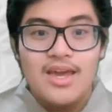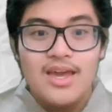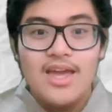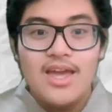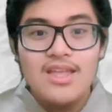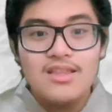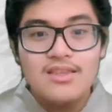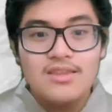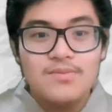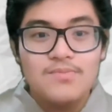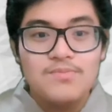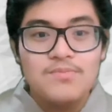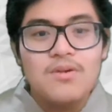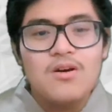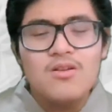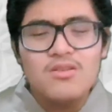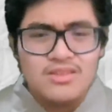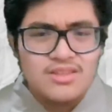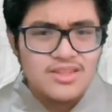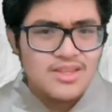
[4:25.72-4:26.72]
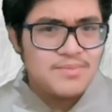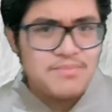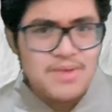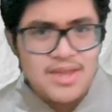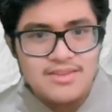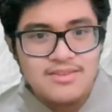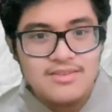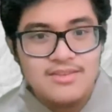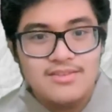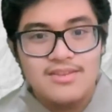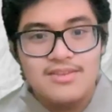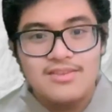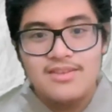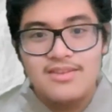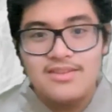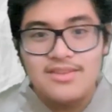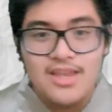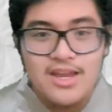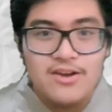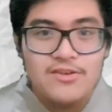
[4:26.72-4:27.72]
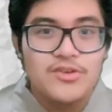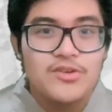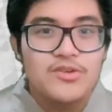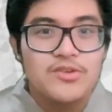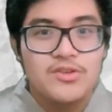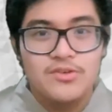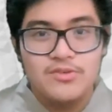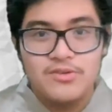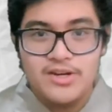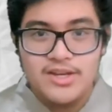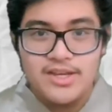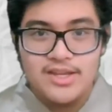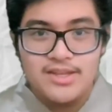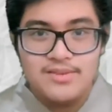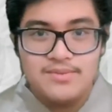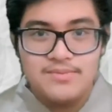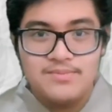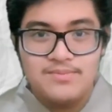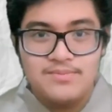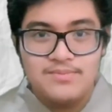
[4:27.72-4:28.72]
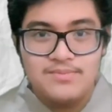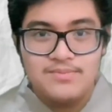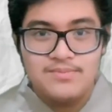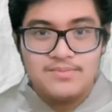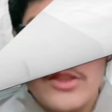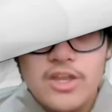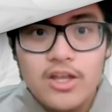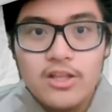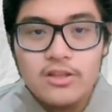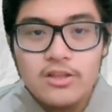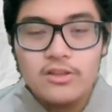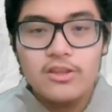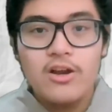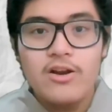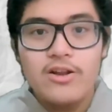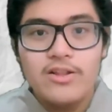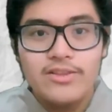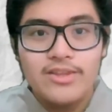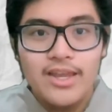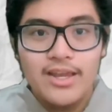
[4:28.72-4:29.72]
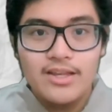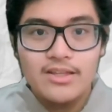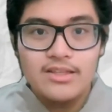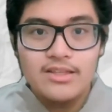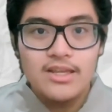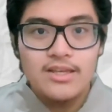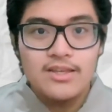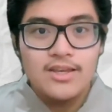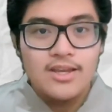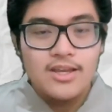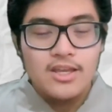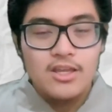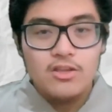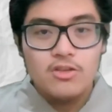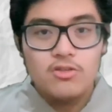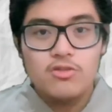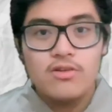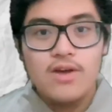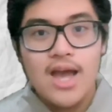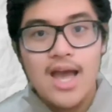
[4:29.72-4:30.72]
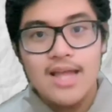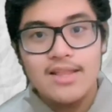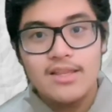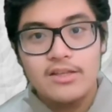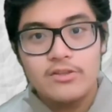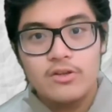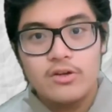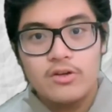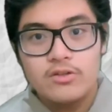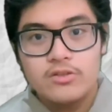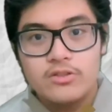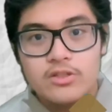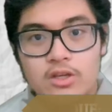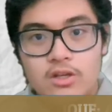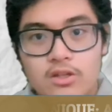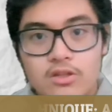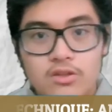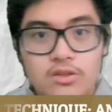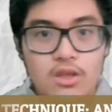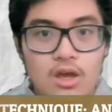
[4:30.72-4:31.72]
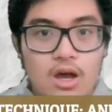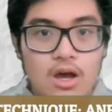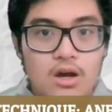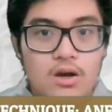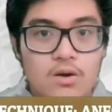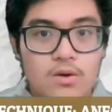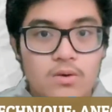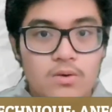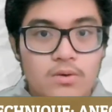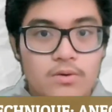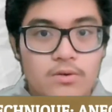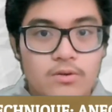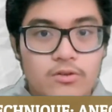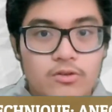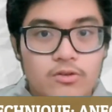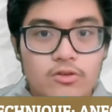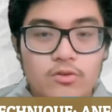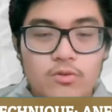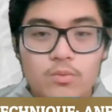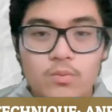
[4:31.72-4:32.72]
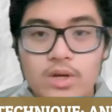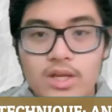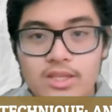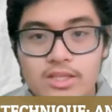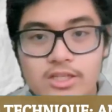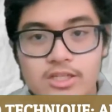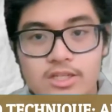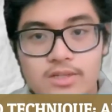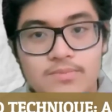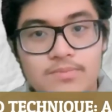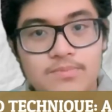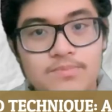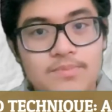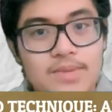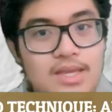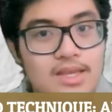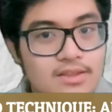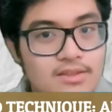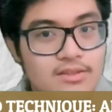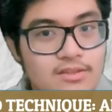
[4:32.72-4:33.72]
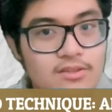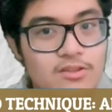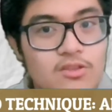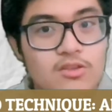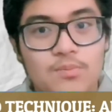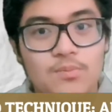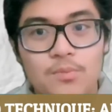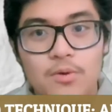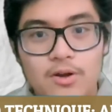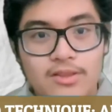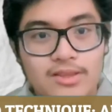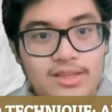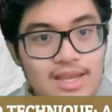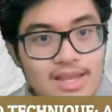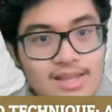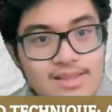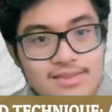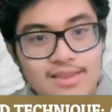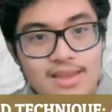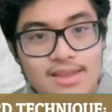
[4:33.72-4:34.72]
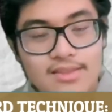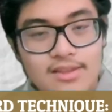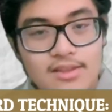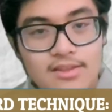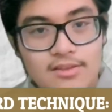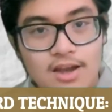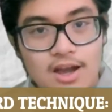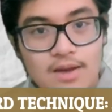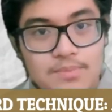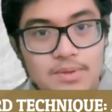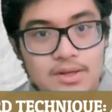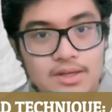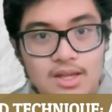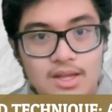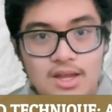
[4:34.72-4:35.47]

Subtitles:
It's mostly based on the scenario you are in. The third technique is through anecdotes, though through which means to support the intended topic.